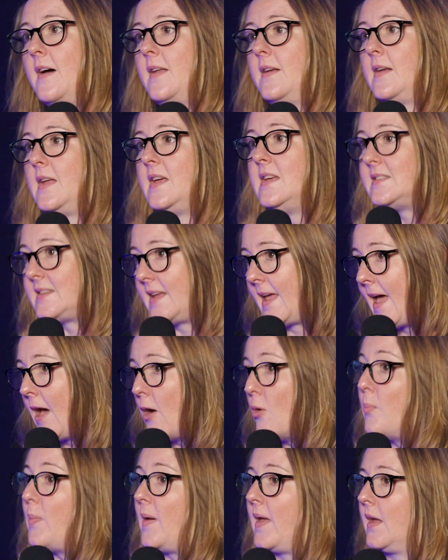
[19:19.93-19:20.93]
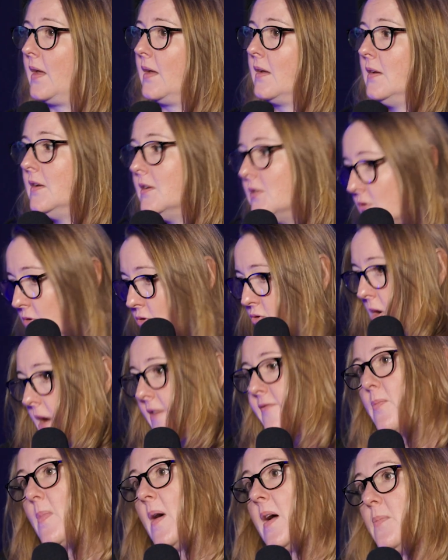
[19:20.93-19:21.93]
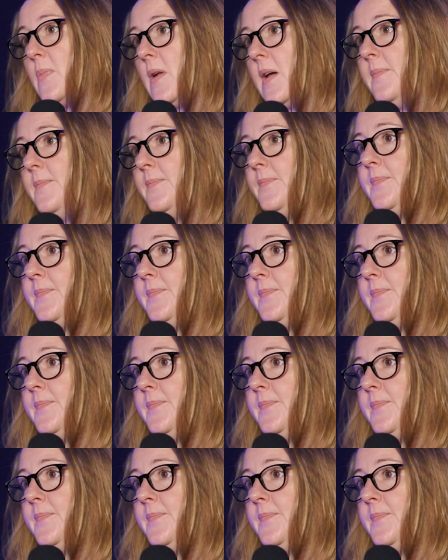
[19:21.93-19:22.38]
And is it helping to drive the pipeline?